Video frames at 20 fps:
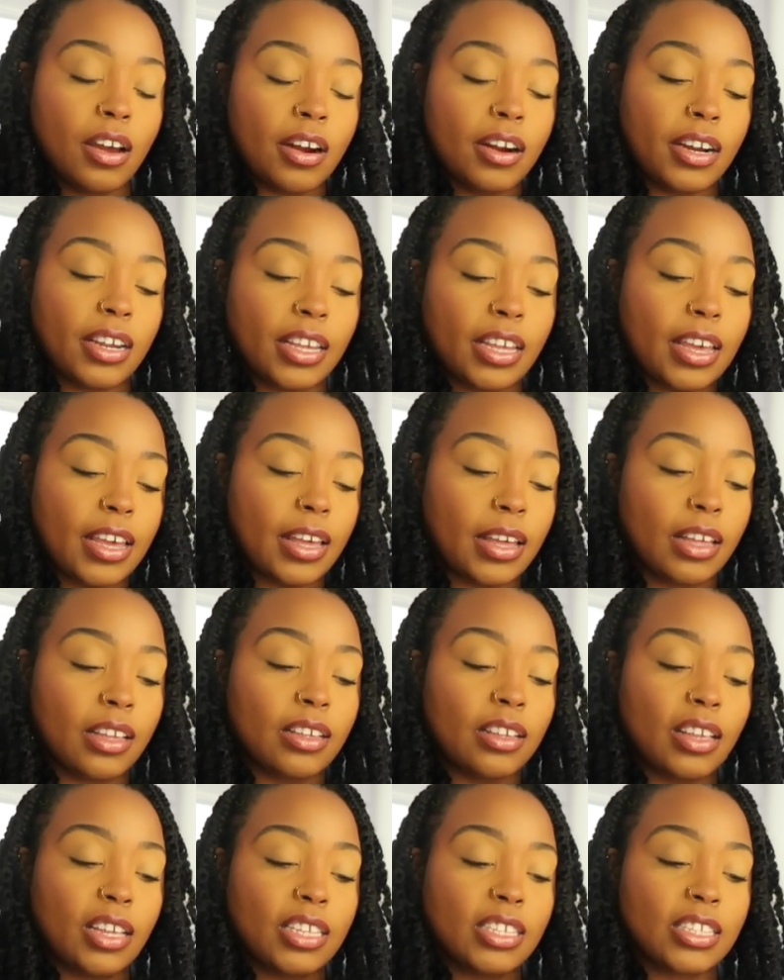all right yeah
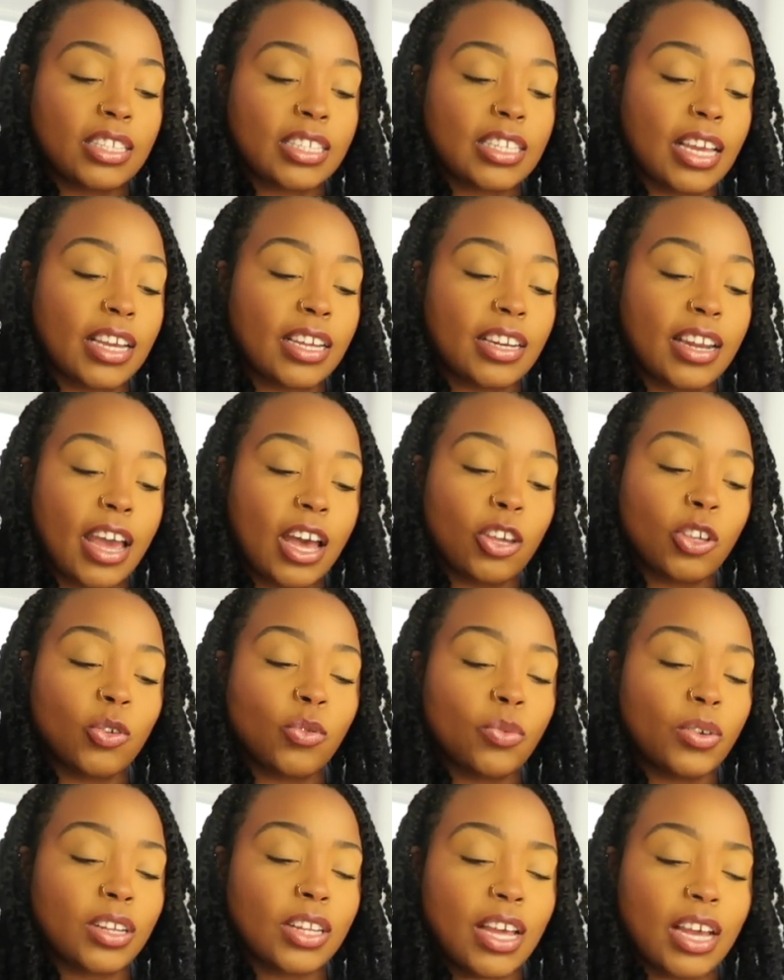and it's like now
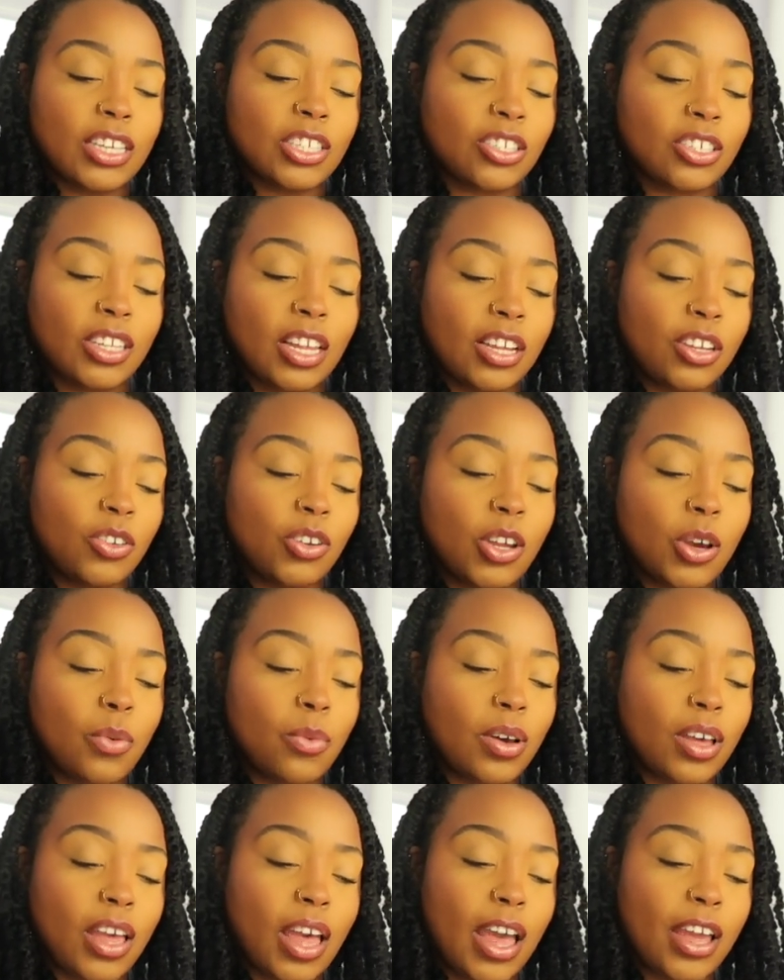you realize you're like you know
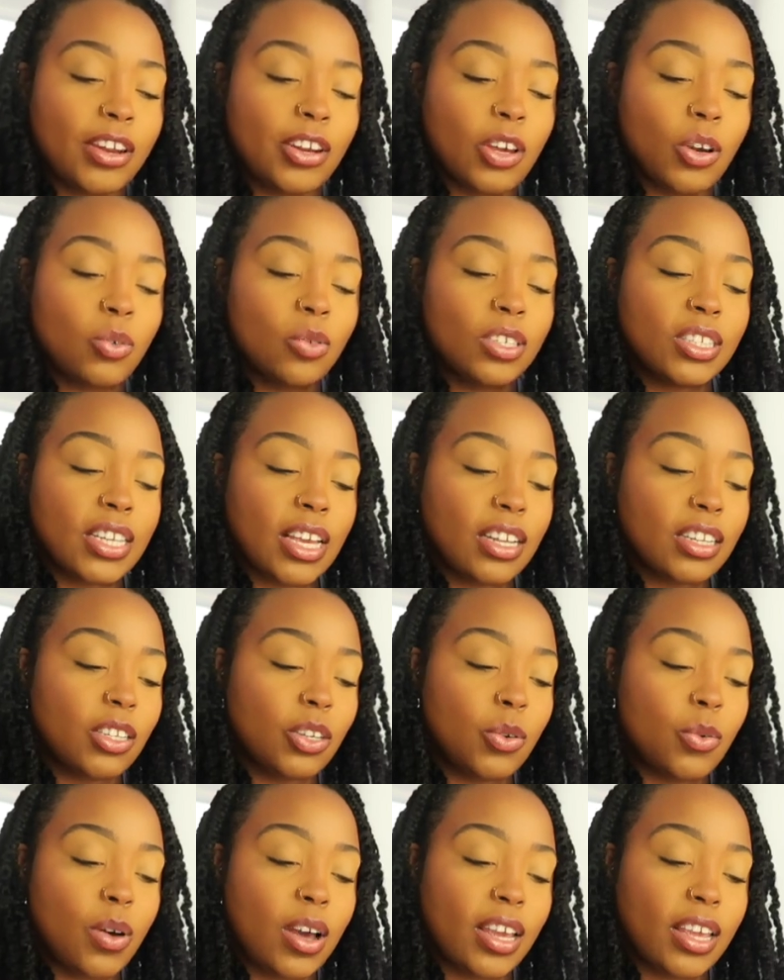what i know
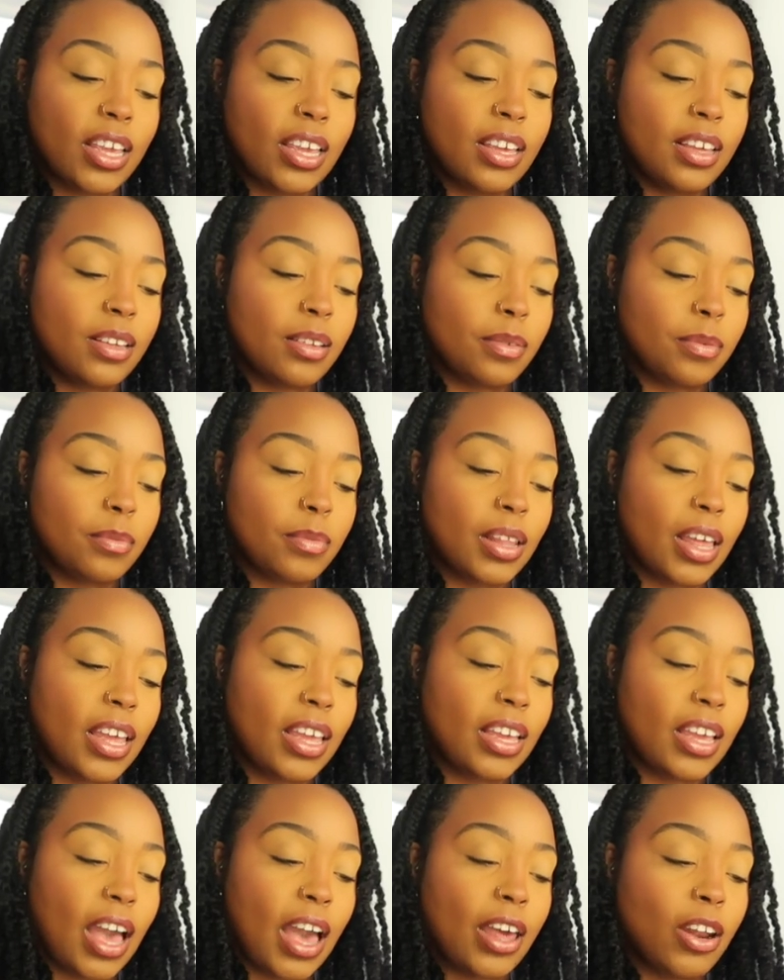exactly who i am
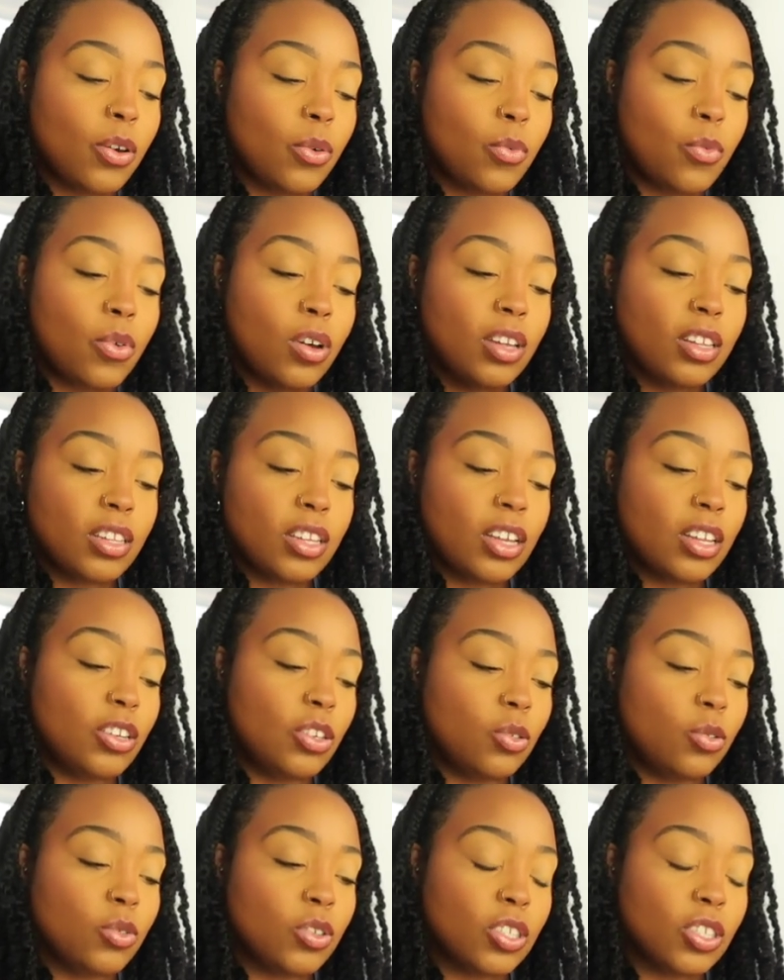like i don't want a
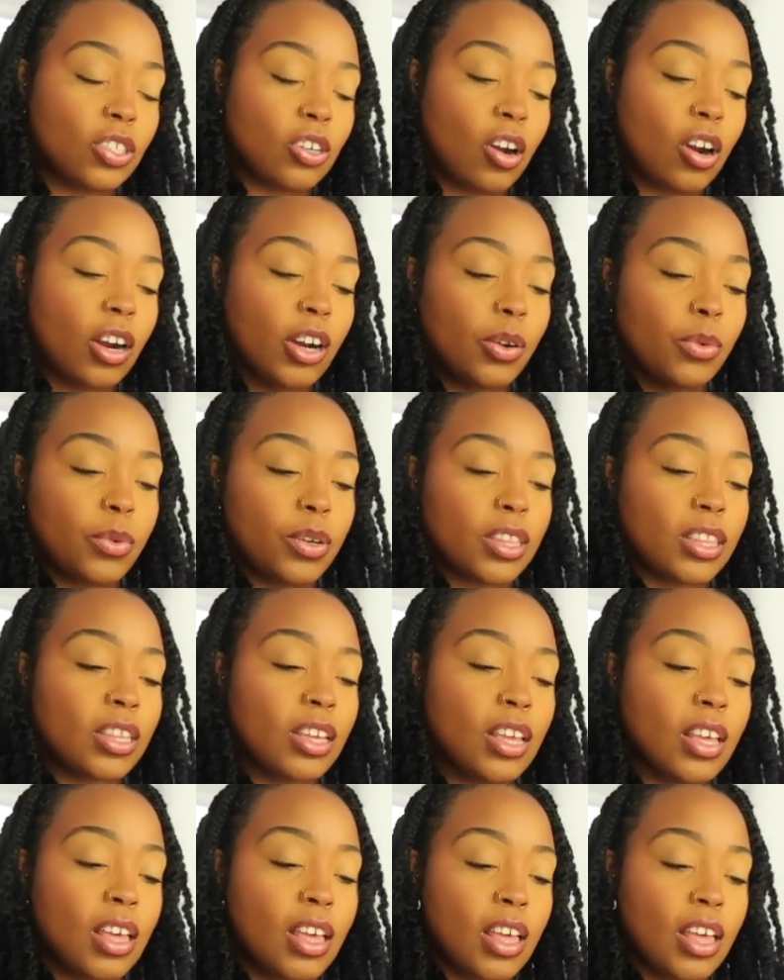new start with
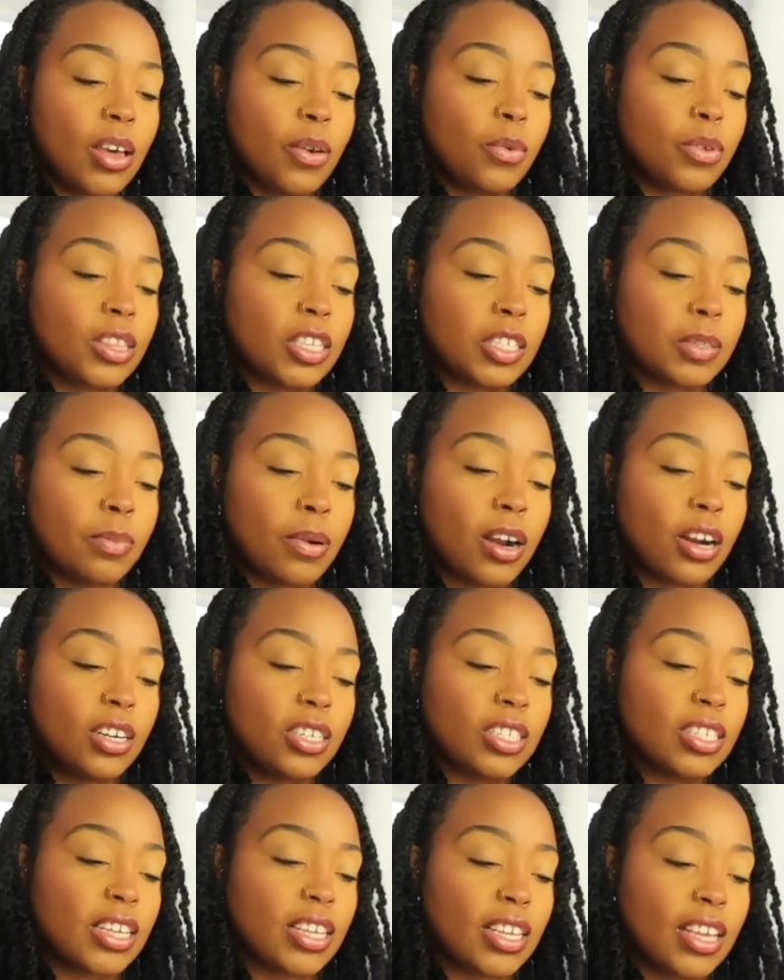with this
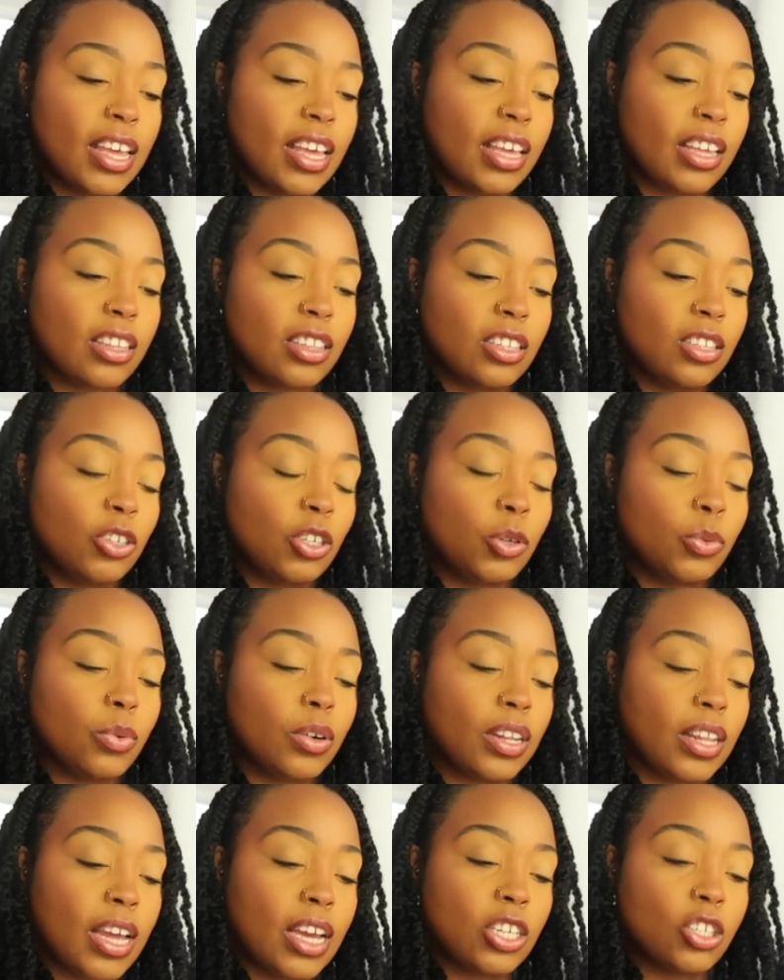person, yeah, you
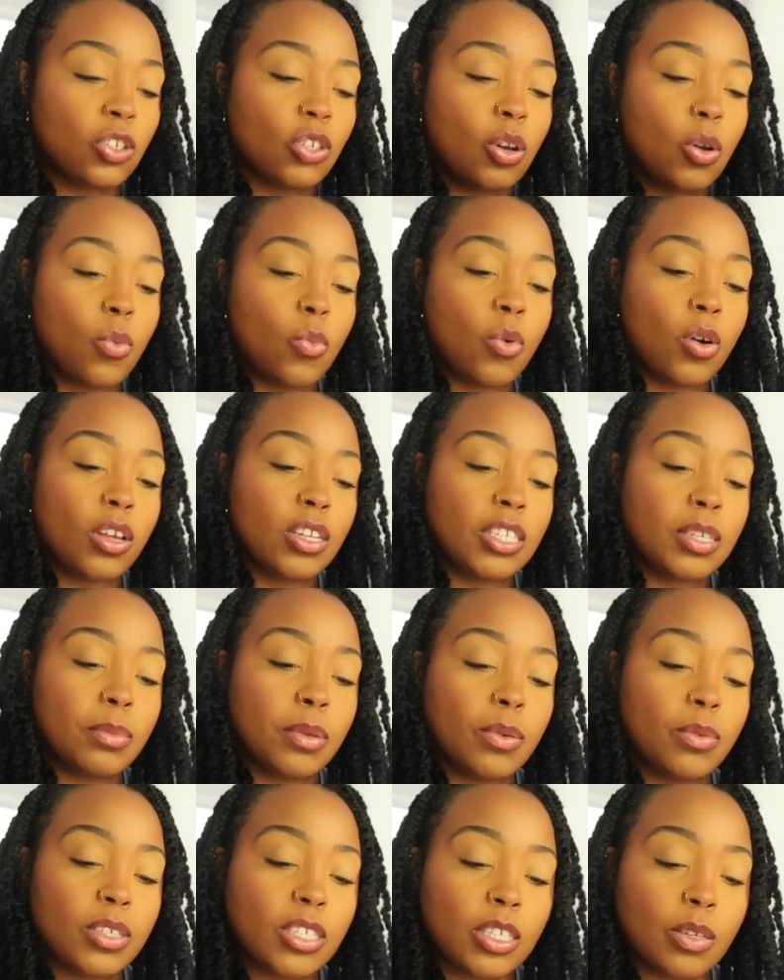realize you don't want to
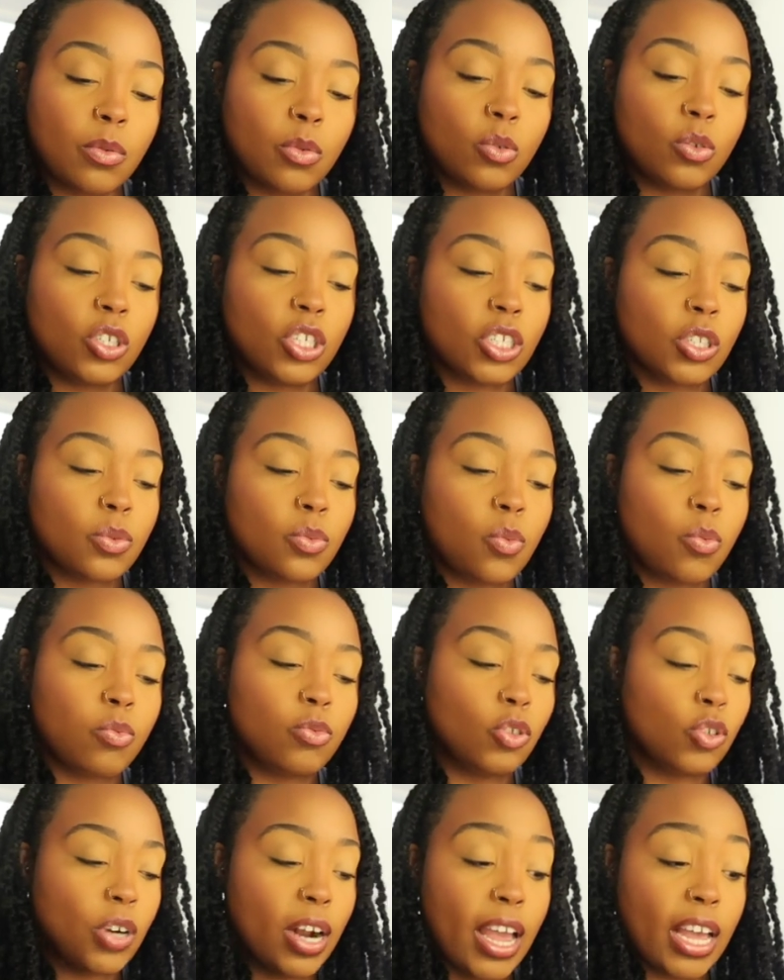be with someone who just
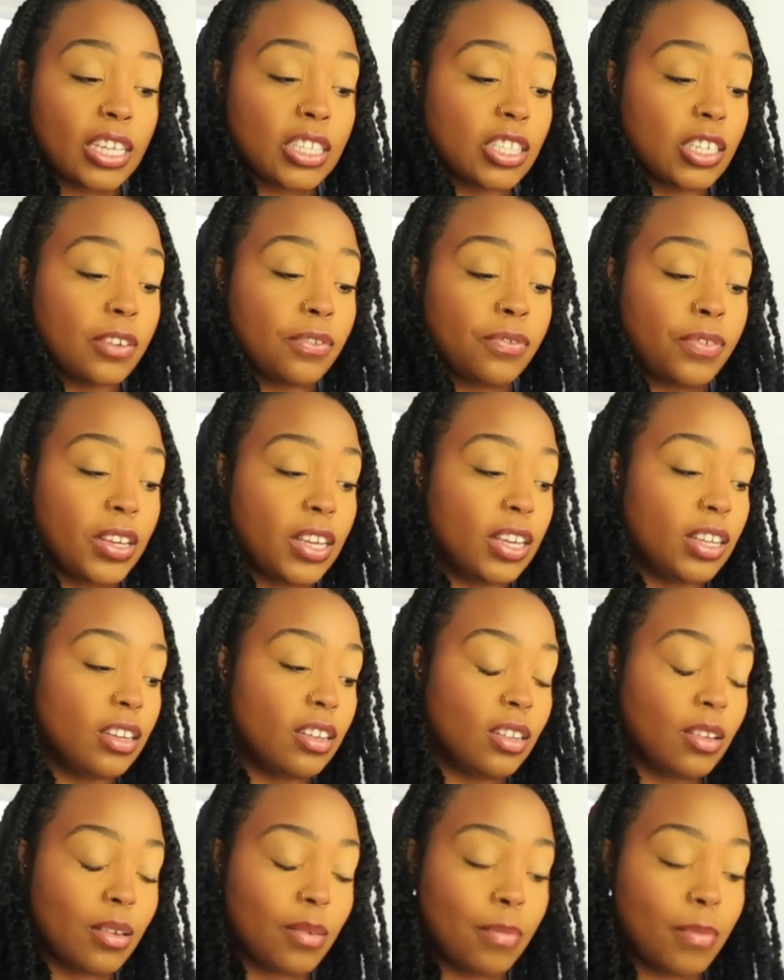drags their
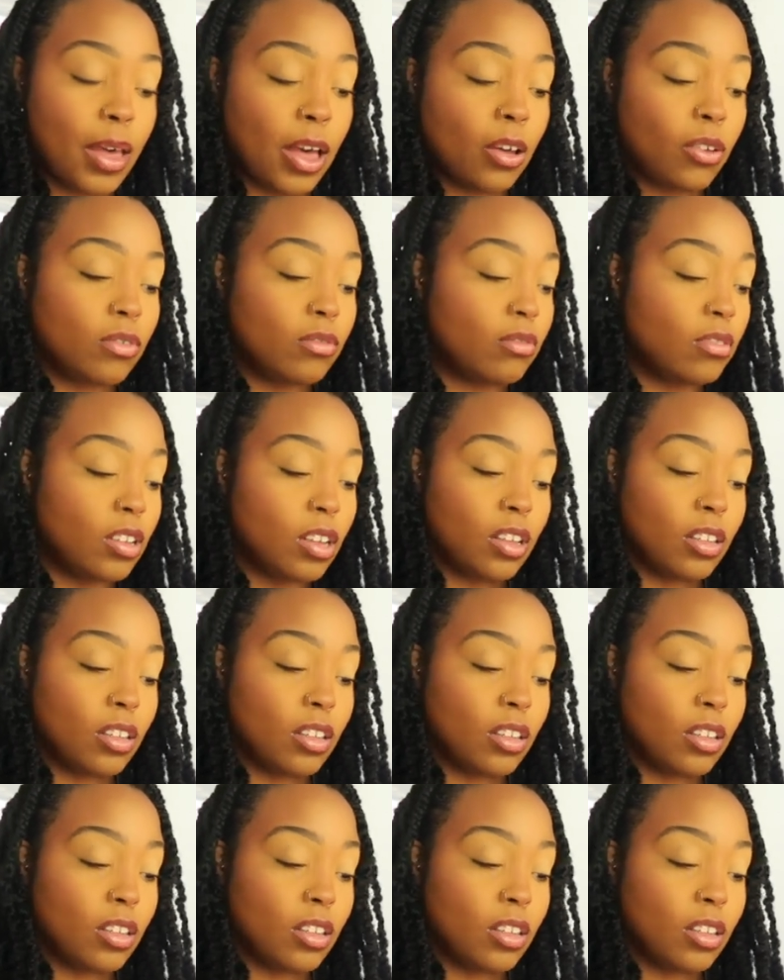feet about,